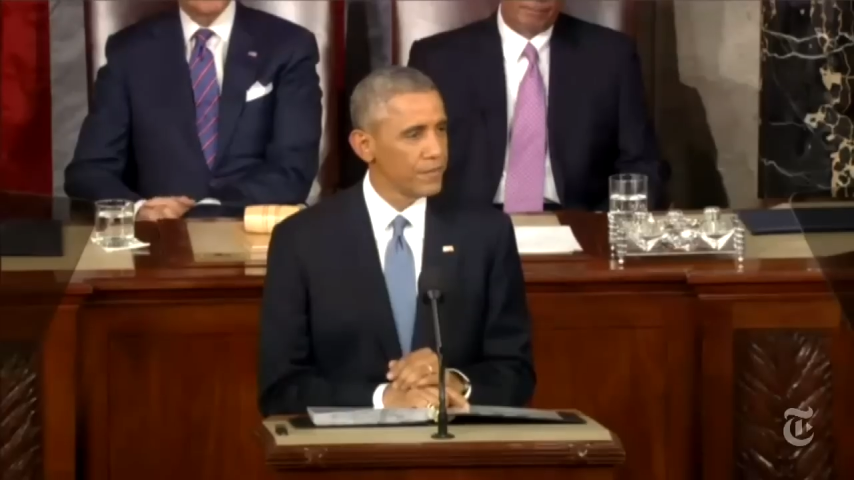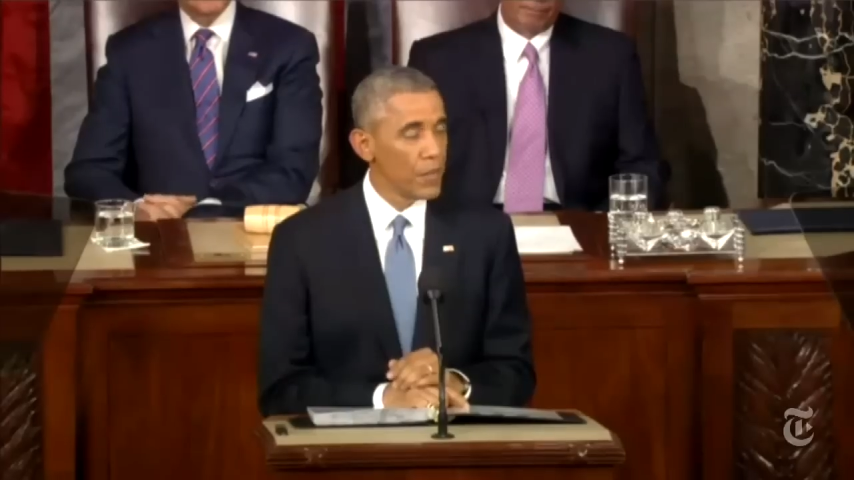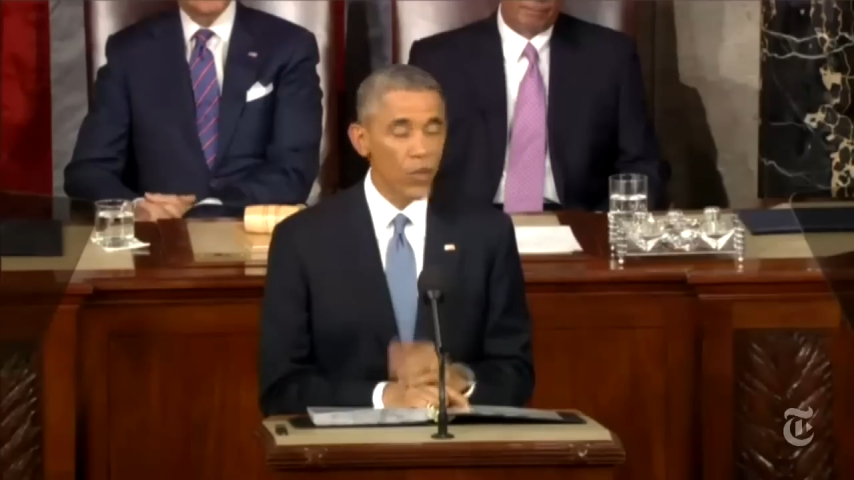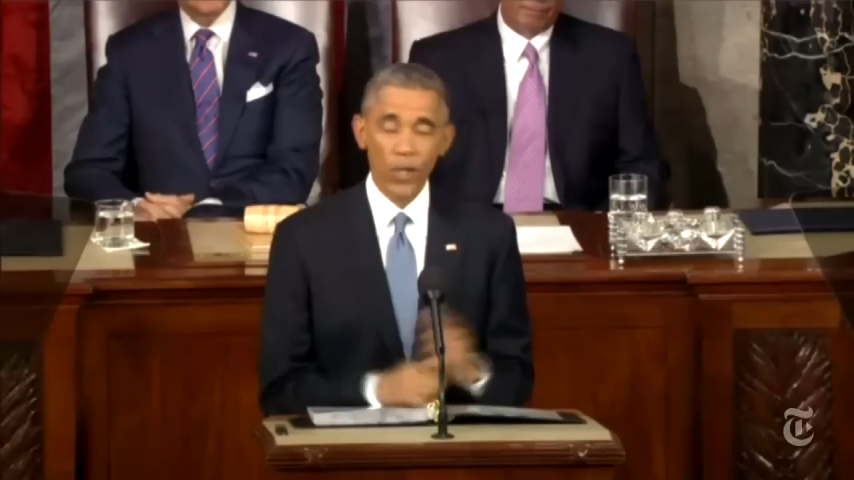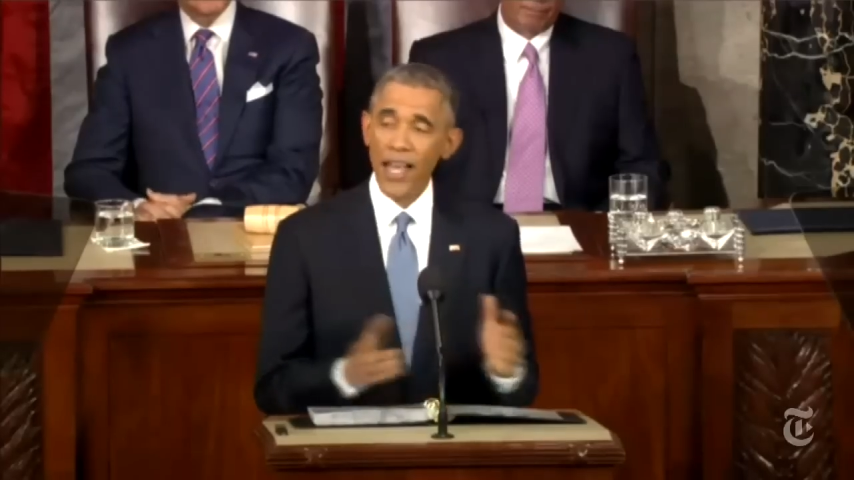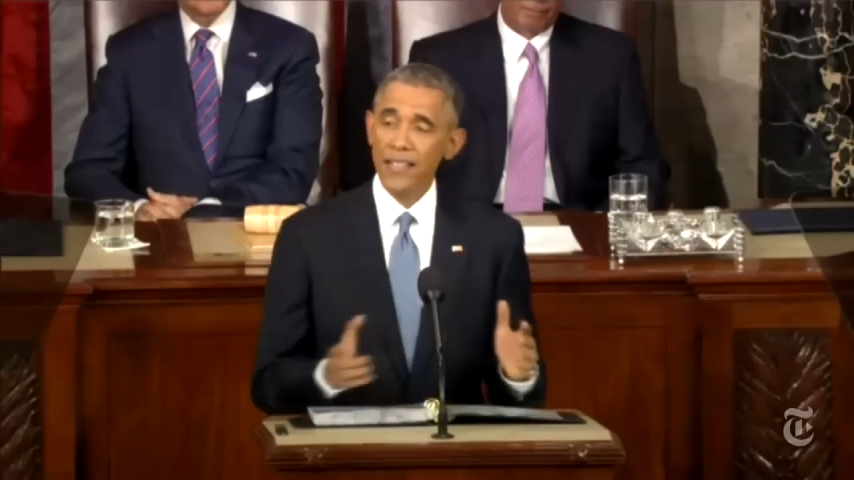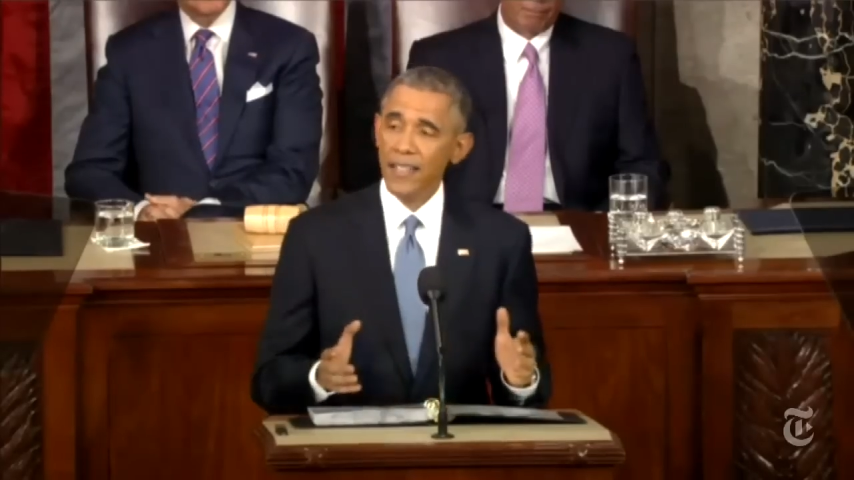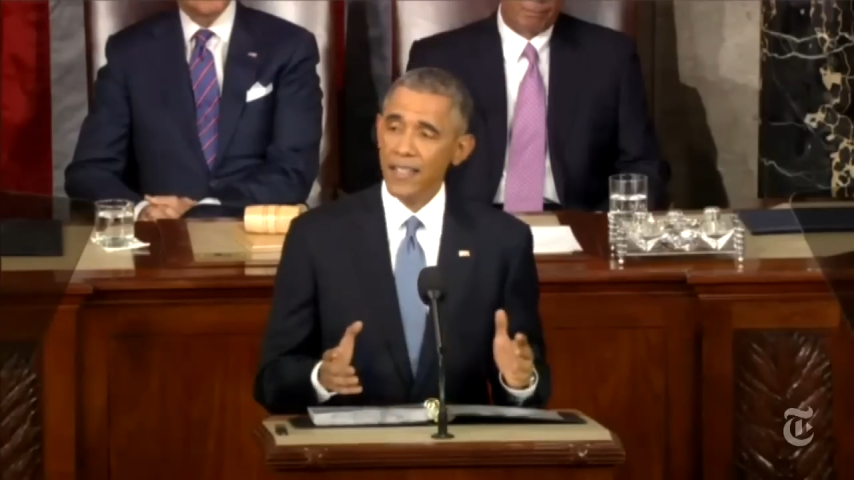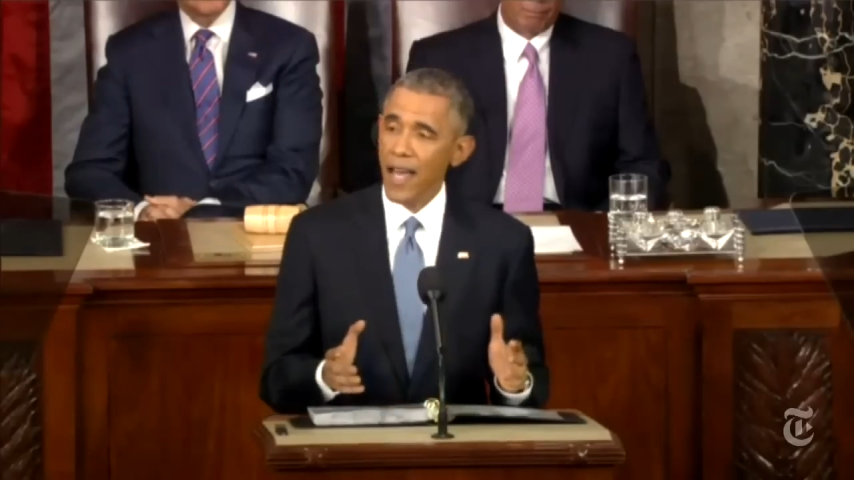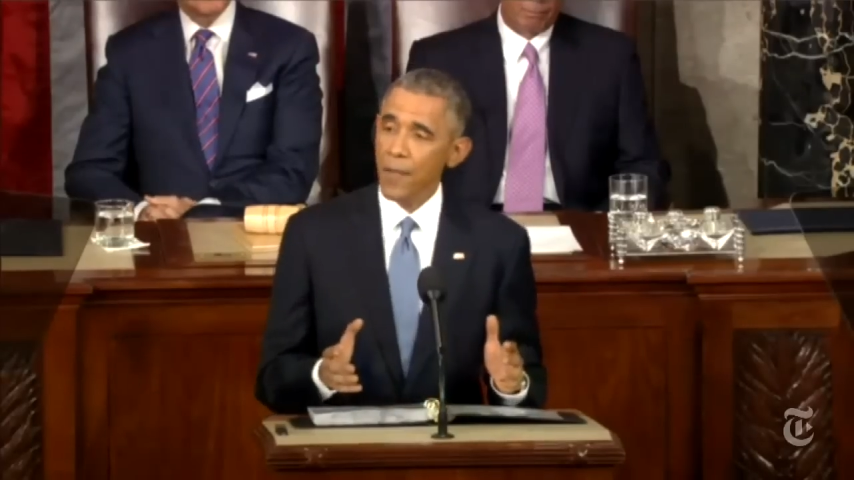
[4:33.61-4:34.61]
middle-class
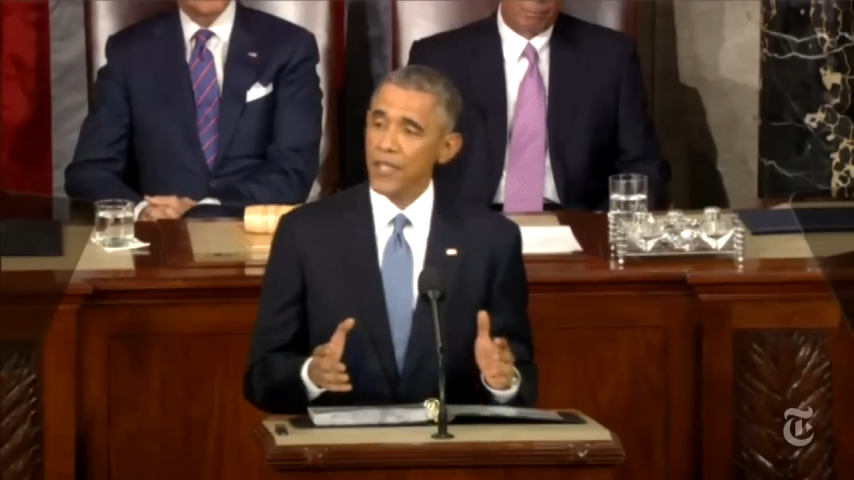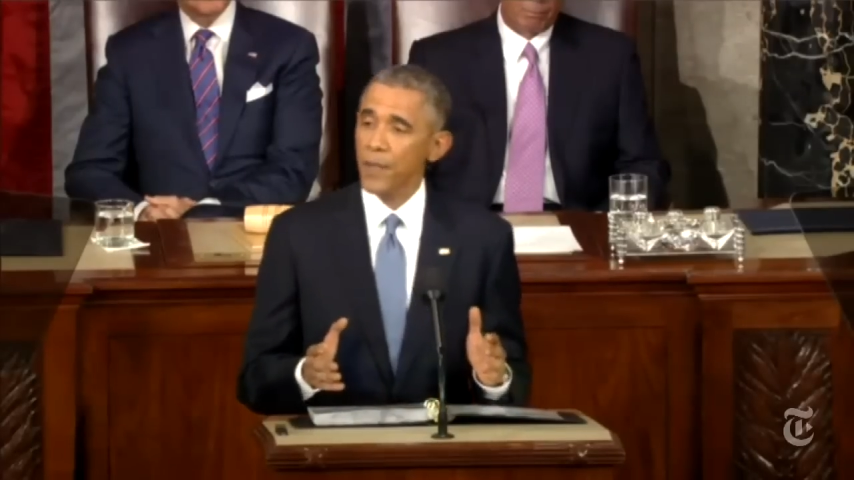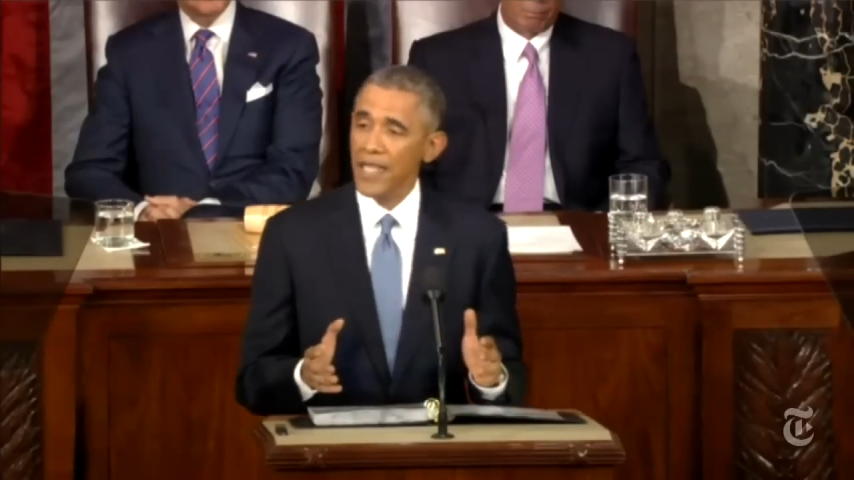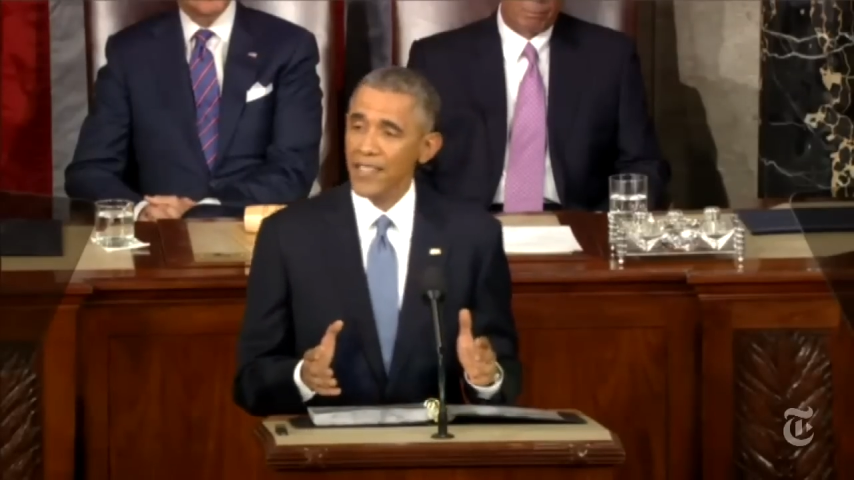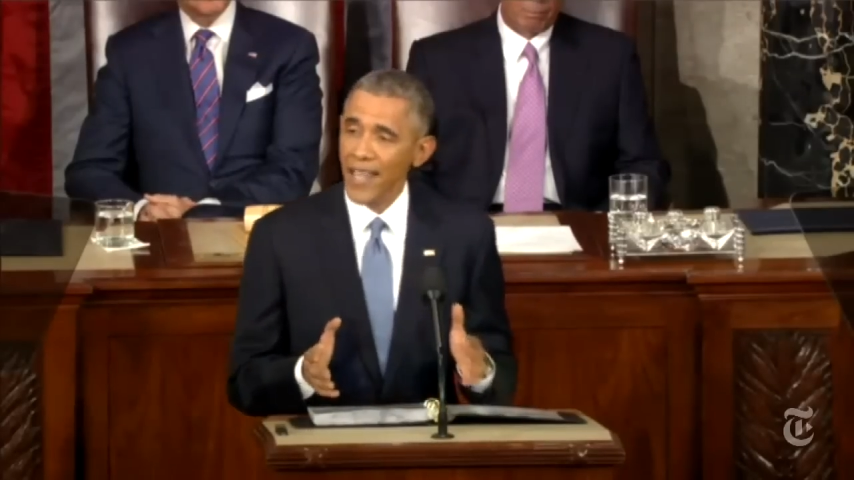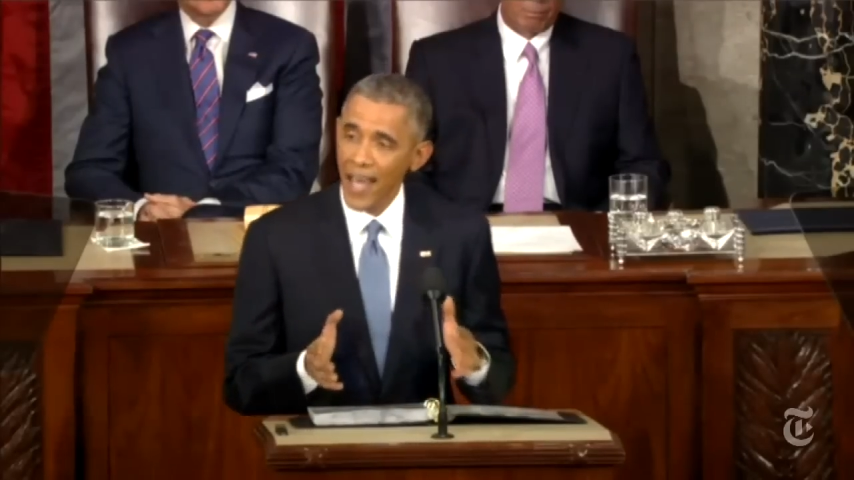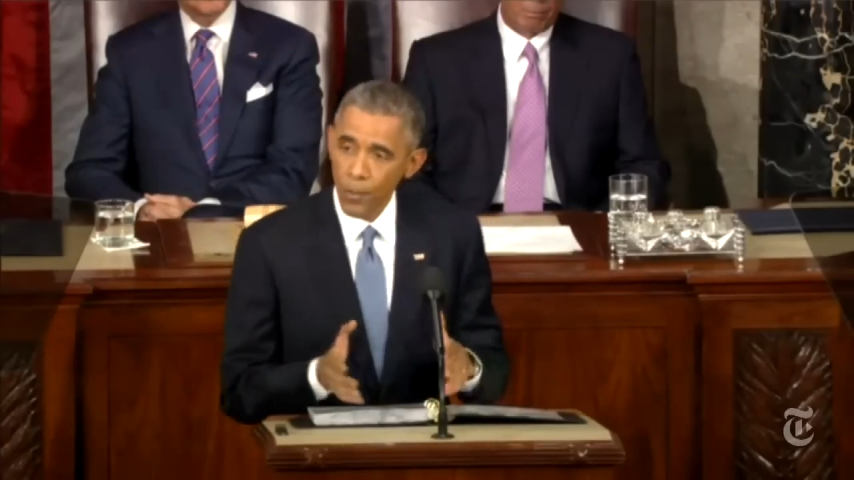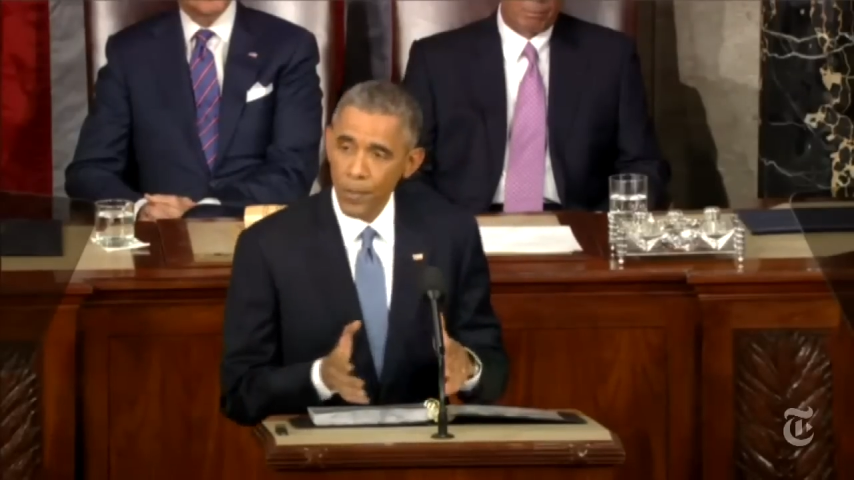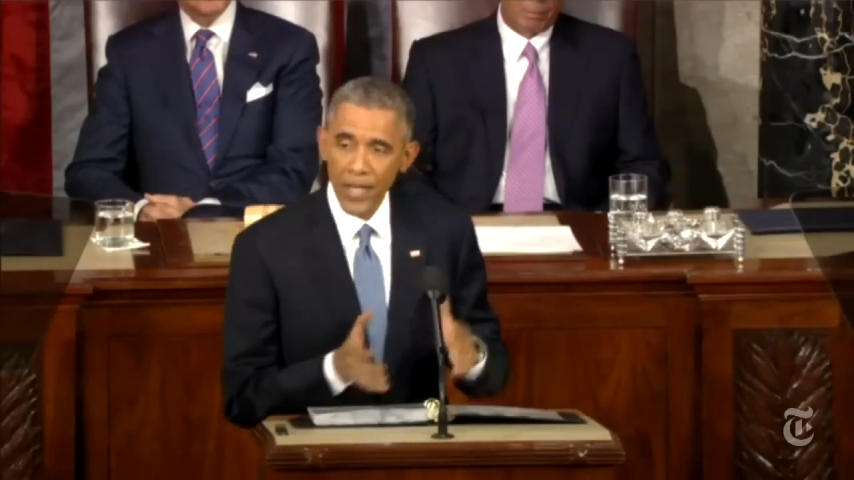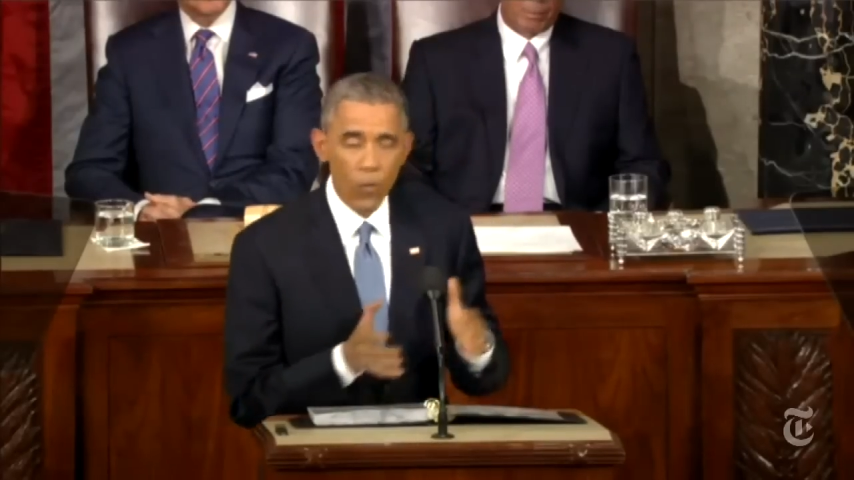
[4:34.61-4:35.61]
economics means
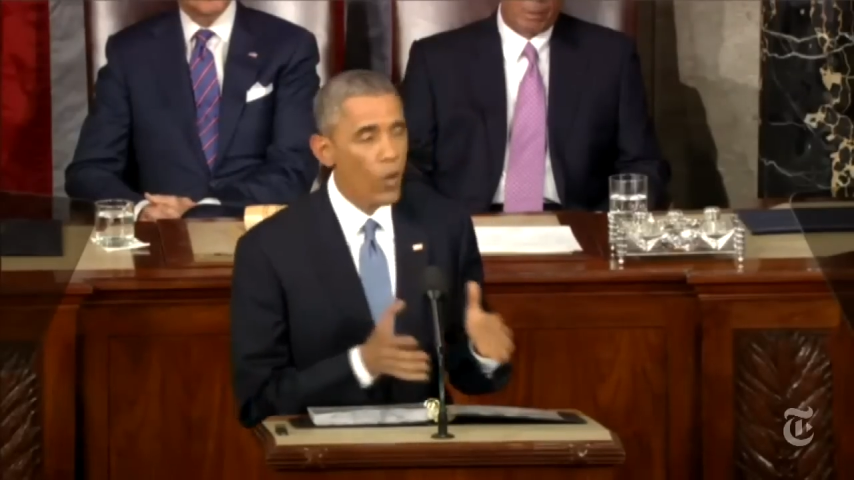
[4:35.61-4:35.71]
helping